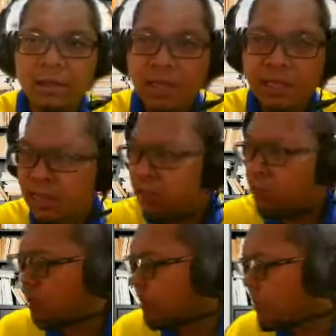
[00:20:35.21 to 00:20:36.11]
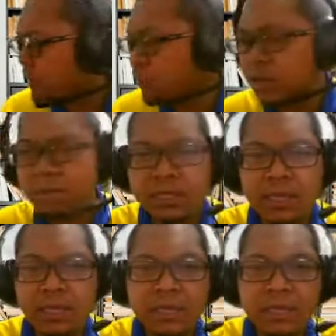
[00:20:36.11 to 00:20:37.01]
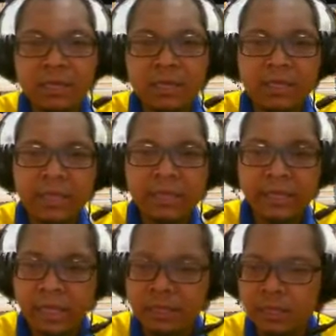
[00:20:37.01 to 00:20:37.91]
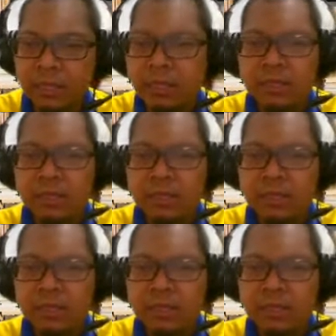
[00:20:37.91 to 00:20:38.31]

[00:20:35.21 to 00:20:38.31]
I think I will give you the details later.